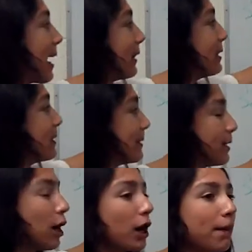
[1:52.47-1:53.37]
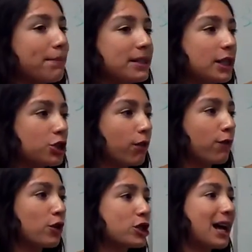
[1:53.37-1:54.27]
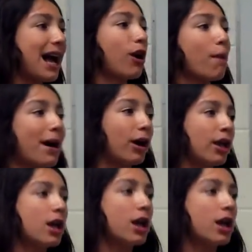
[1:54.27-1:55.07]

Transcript: got the starting position for Chicago about